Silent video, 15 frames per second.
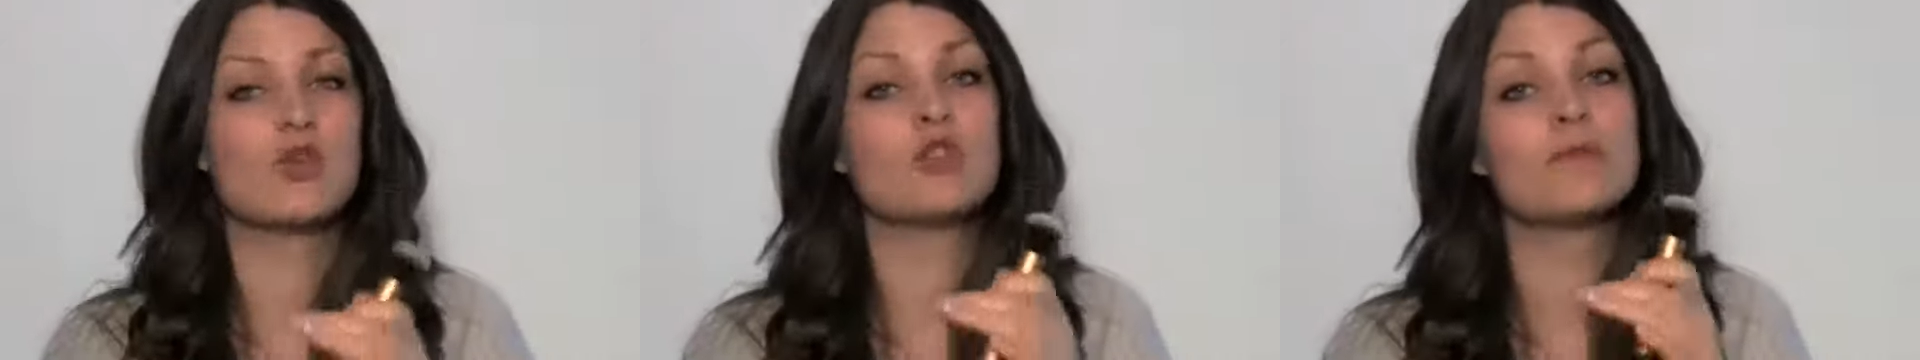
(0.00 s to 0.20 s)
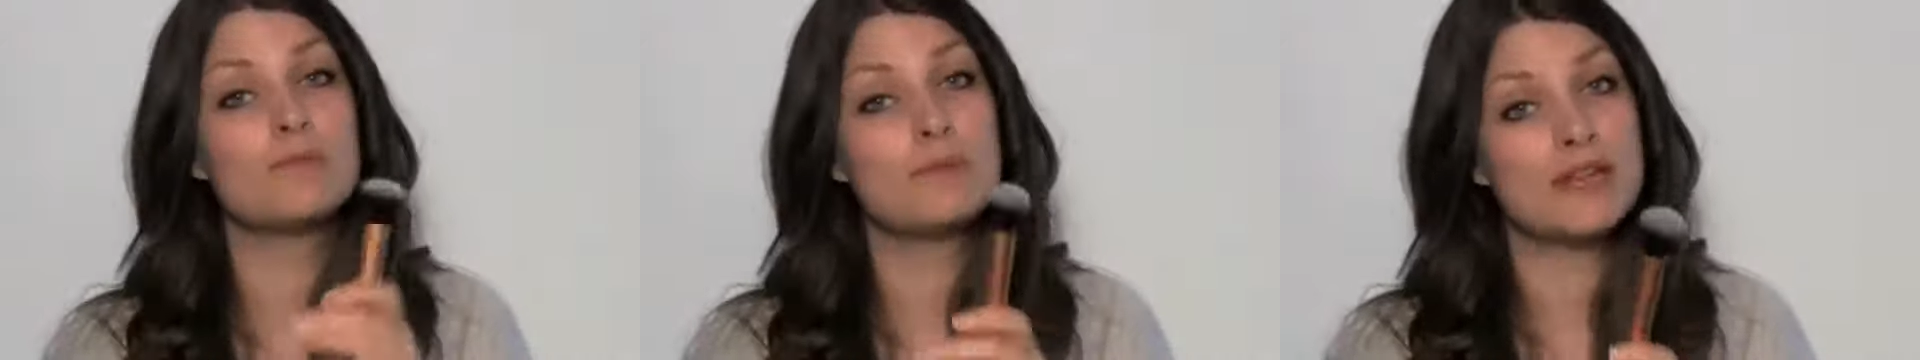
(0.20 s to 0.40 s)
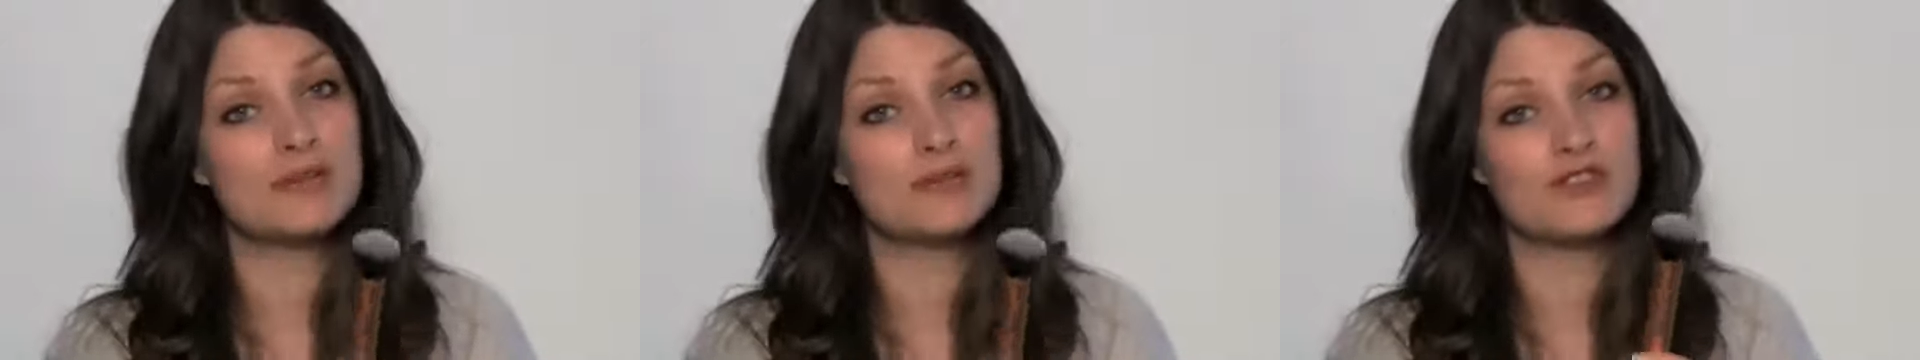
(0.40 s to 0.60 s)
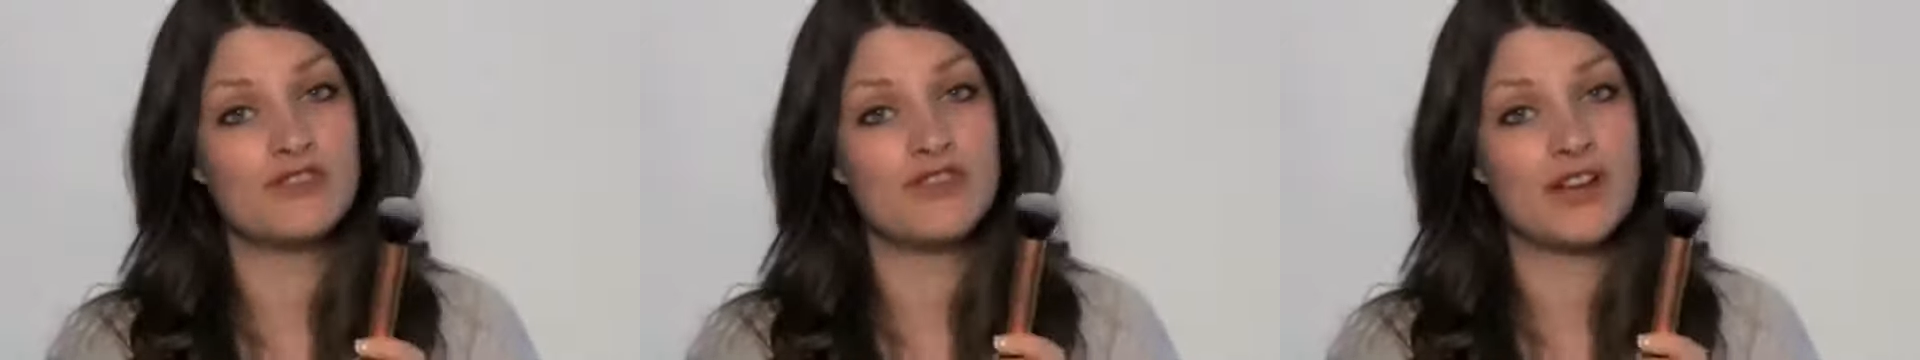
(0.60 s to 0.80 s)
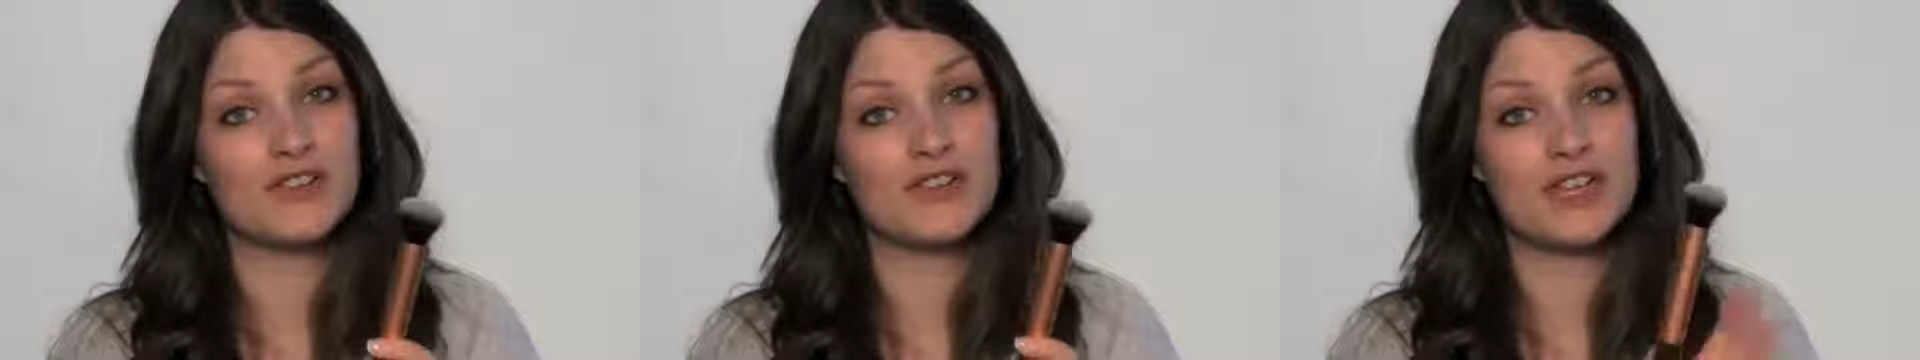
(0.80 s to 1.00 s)
or a mineral
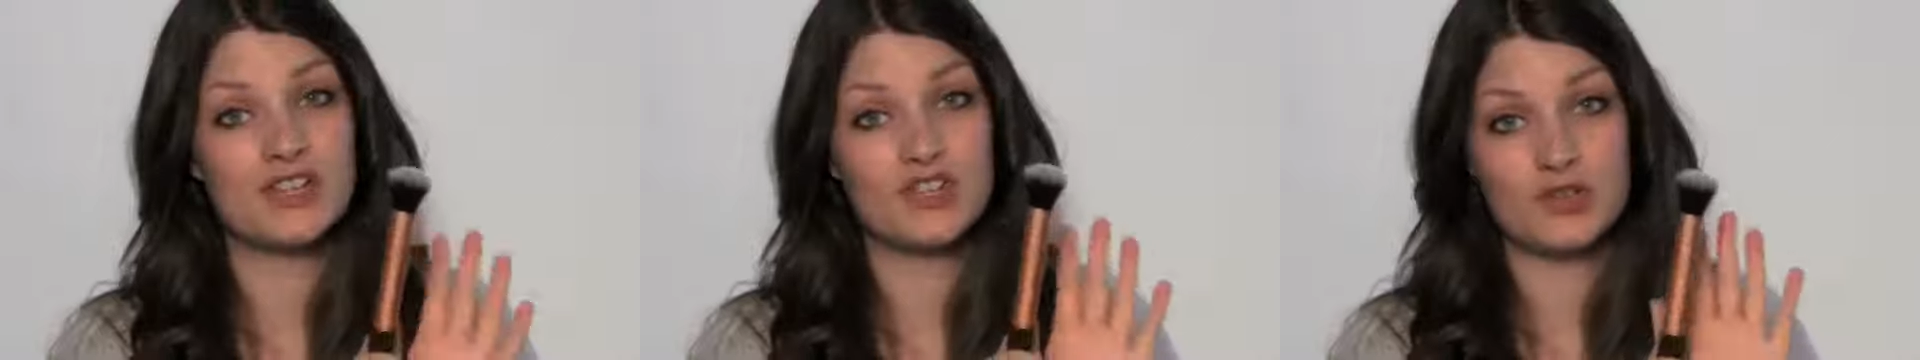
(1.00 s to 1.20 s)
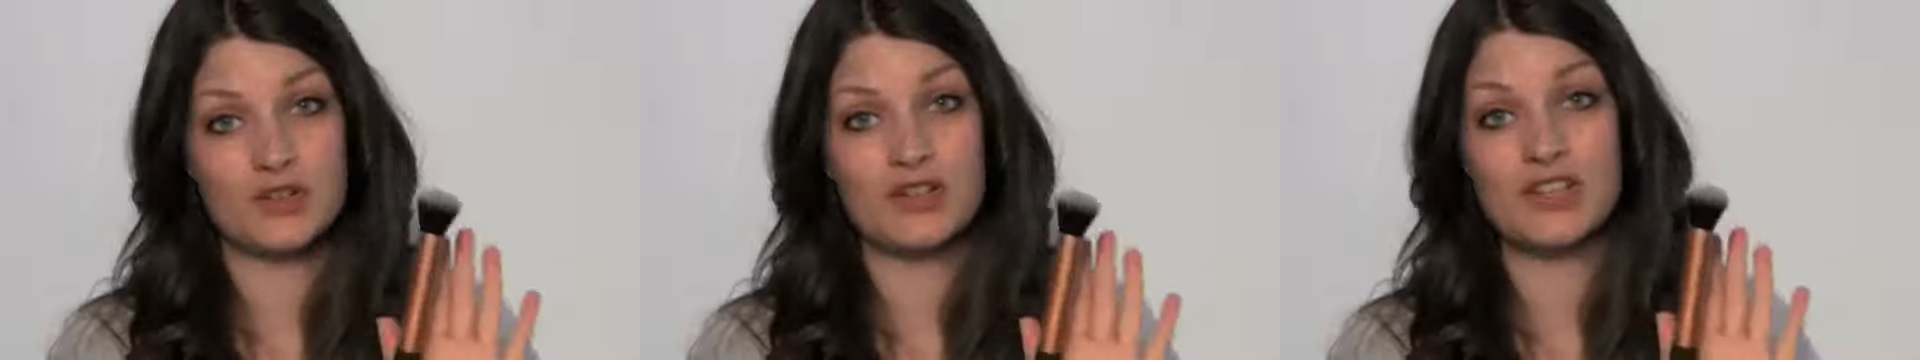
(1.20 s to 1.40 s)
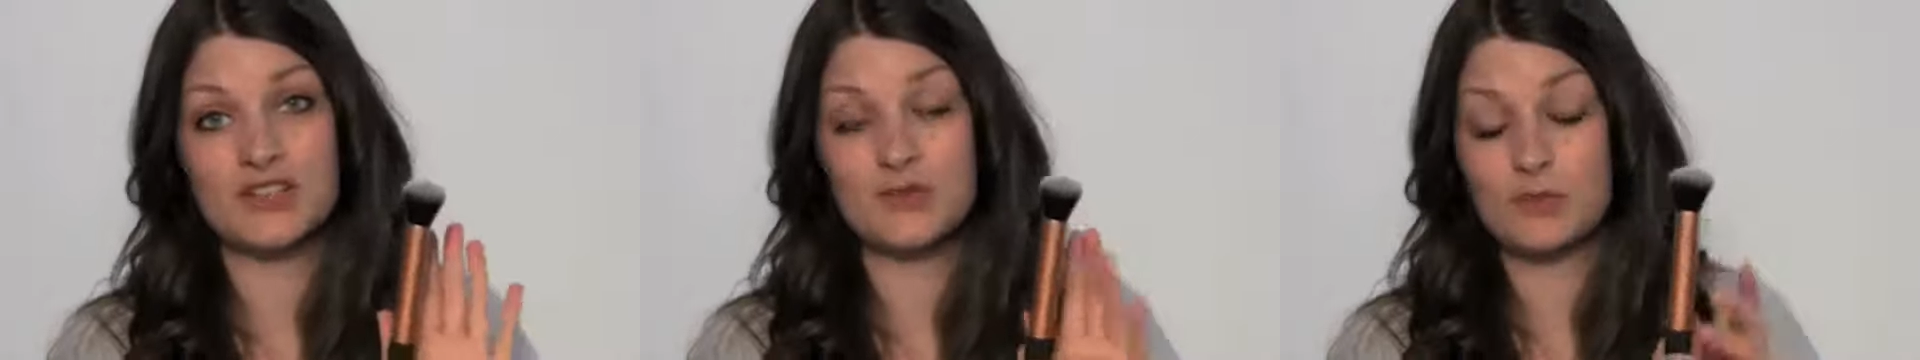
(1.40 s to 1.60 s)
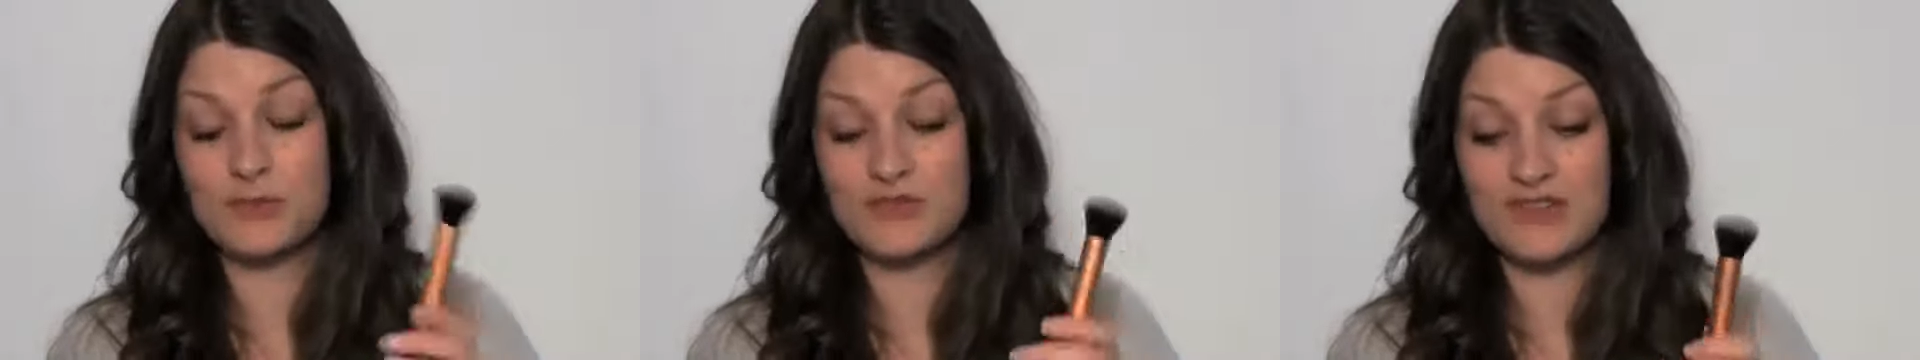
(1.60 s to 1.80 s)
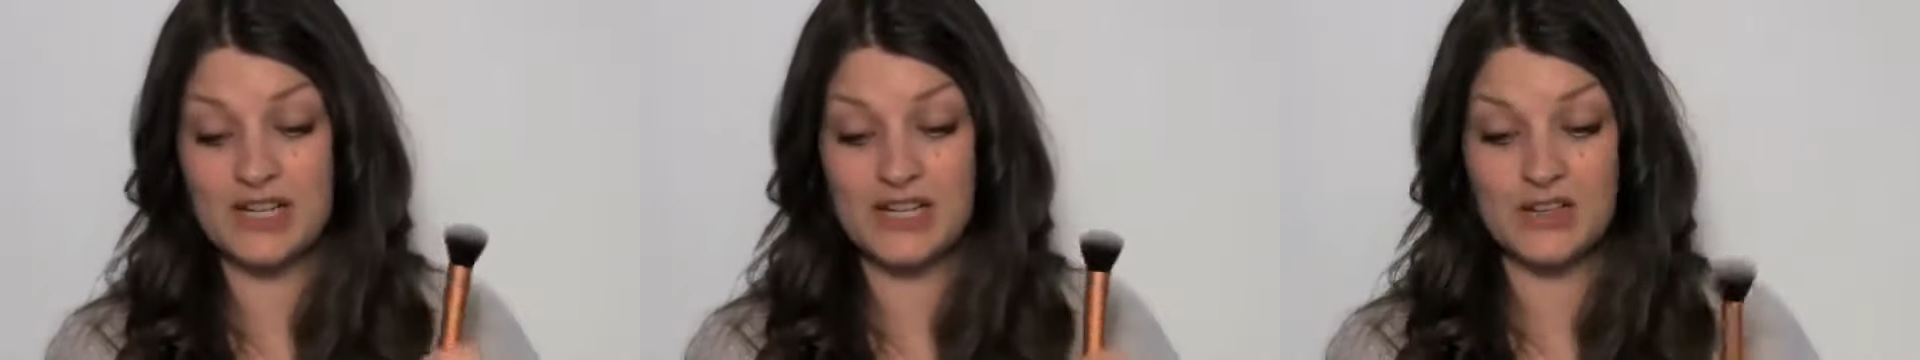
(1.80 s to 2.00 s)
foundation, this would
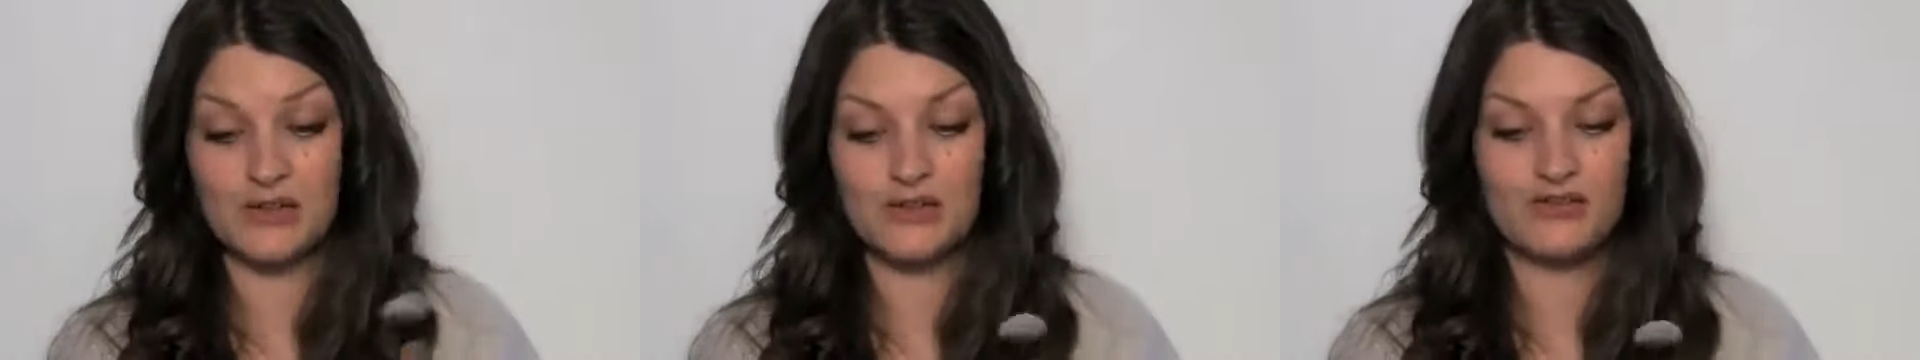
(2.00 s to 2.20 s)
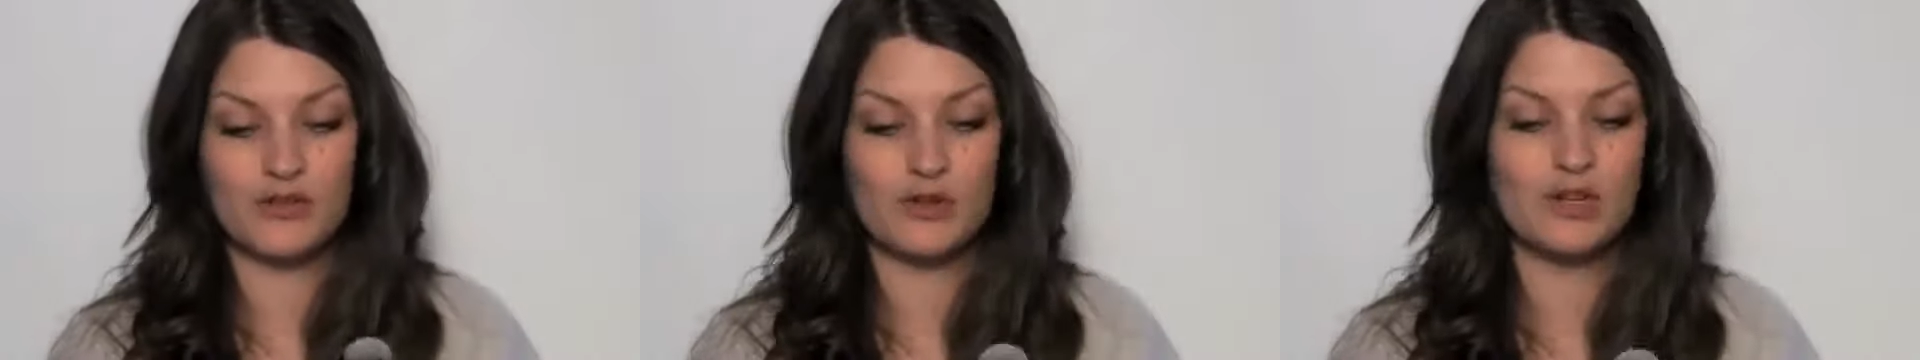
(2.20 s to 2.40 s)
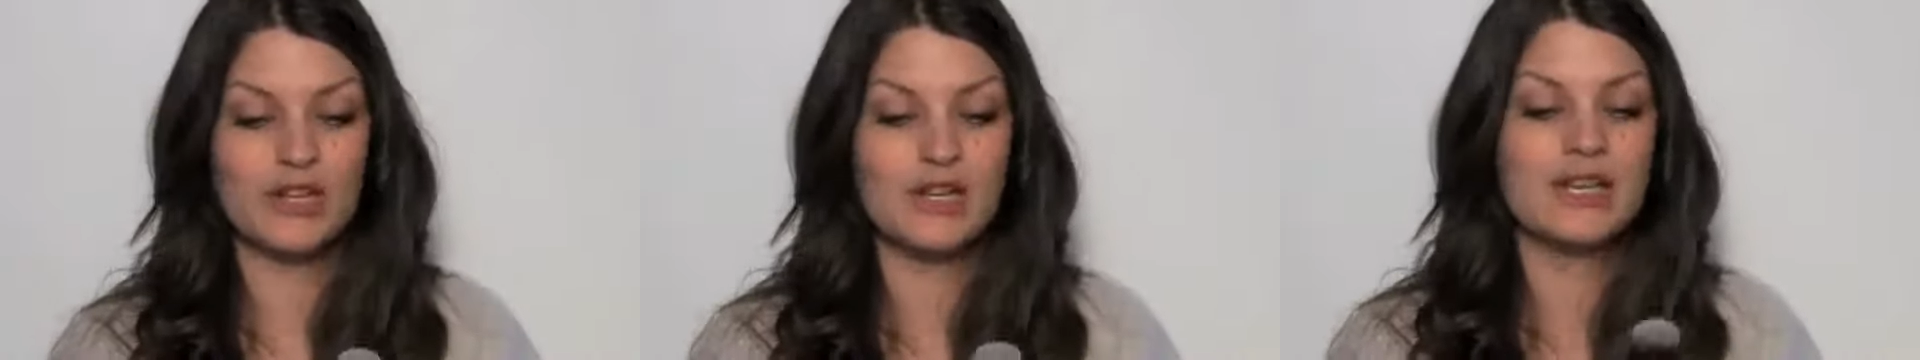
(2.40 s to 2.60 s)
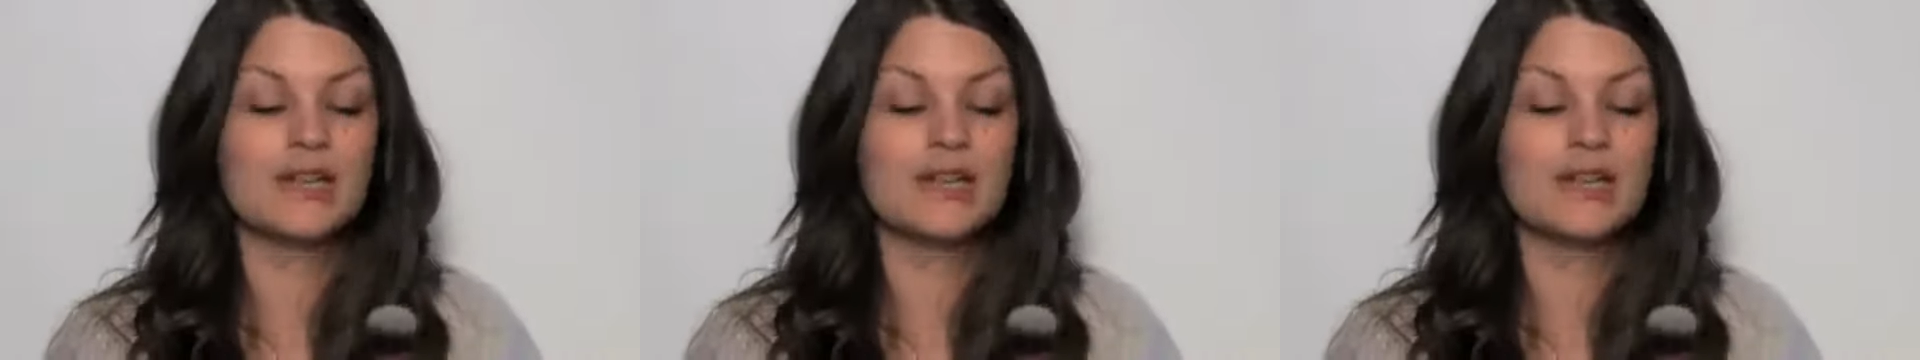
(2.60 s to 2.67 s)
be really good for.